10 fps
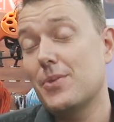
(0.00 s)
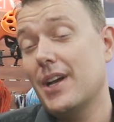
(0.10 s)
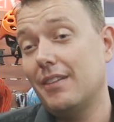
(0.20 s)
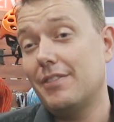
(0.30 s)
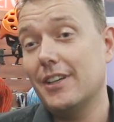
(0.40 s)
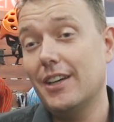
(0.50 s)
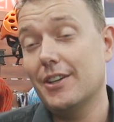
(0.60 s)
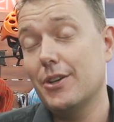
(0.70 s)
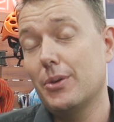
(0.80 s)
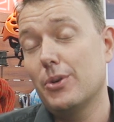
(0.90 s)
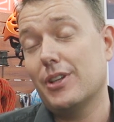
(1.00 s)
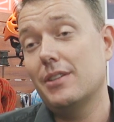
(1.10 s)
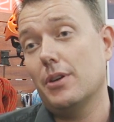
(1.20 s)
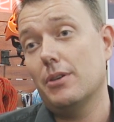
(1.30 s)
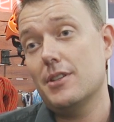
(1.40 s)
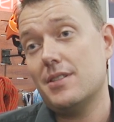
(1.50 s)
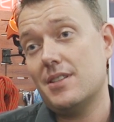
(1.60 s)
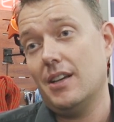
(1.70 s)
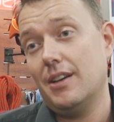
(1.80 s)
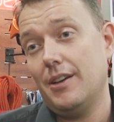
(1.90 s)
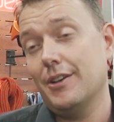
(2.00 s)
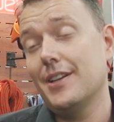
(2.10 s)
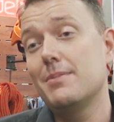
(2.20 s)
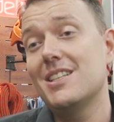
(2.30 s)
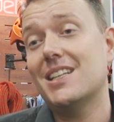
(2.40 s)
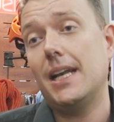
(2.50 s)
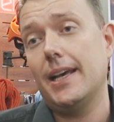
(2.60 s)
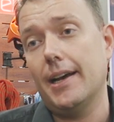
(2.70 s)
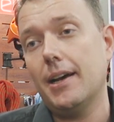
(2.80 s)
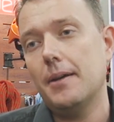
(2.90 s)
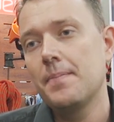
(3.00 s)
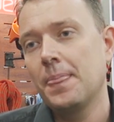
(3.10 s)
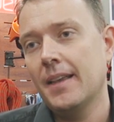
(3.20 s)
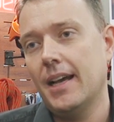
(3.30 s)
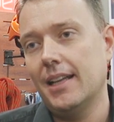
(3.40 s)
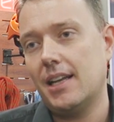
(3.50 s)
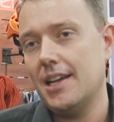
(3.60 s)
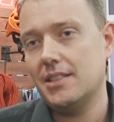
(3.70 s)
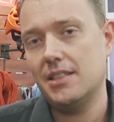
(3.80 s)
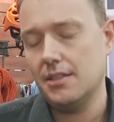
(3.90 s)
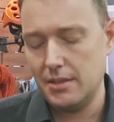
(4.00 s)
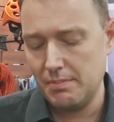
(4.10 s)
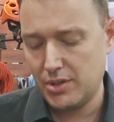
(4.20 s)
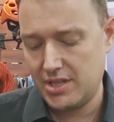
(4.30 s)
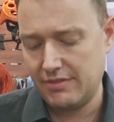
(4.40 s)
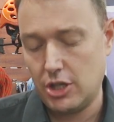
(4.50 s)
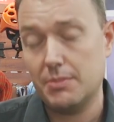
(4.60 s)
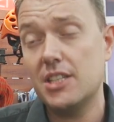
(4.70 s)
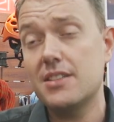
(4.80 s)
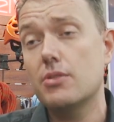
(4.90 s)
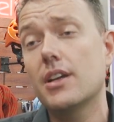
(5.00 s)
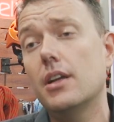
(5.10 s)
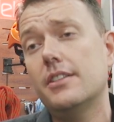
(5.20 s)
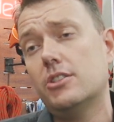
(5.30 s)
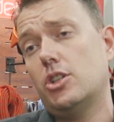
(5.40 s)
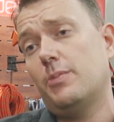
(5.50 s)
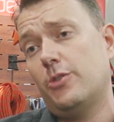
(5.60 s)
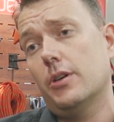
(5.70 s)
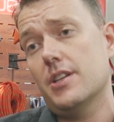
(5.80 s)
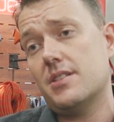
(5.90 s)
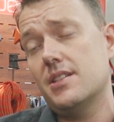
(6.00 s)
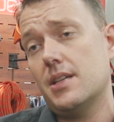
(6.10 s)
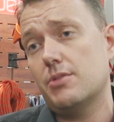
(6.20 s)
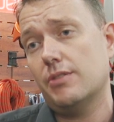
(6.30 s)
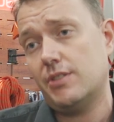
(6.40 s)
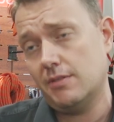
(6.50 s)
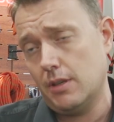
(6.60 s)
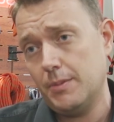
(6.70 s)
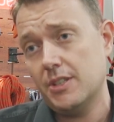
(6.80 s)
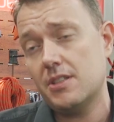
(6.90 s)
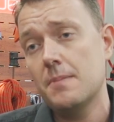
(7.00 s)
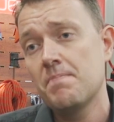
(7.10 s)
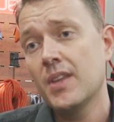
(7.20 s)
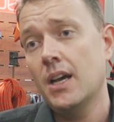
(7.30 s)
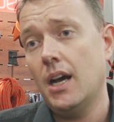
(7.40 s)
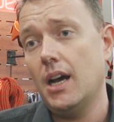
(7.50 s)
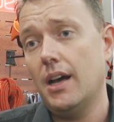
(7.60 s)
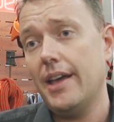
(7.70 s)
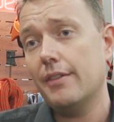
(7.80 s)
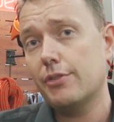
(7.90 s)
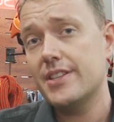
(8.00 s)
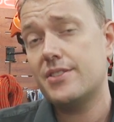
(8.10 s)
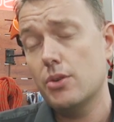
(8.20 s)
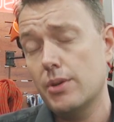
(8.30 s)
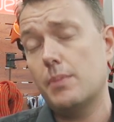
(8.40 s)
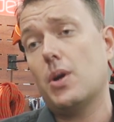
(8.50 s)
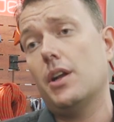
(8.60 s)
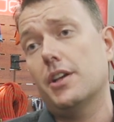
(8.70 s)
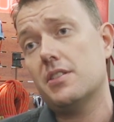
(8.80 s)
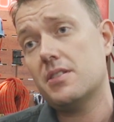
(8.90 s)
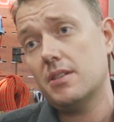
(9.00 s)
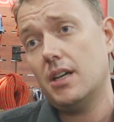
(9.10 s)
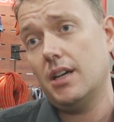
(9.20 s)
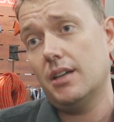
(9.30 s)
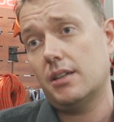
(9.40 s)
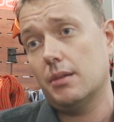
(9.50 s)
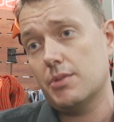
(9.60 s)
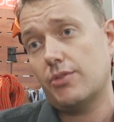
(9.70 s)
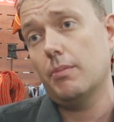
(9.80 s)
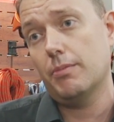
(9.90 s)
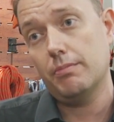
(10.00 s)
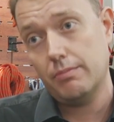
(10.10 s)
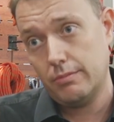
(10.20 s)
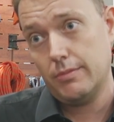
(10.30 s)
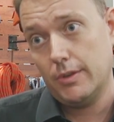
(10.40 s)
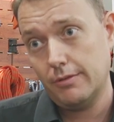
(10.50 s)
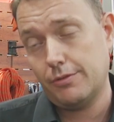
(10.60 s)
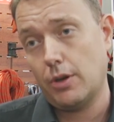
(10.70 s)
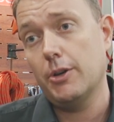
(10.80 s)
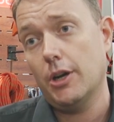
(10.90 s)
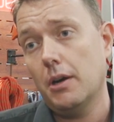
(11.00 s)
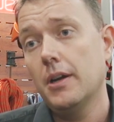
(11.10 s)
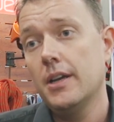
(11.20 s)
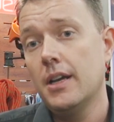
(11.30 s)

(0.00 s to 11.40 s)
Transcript: We have a girl working for us, her name is Claire, and Claire did an impressive job. She's doing a lot of job for us in terms of development. Every sewing product comes from her.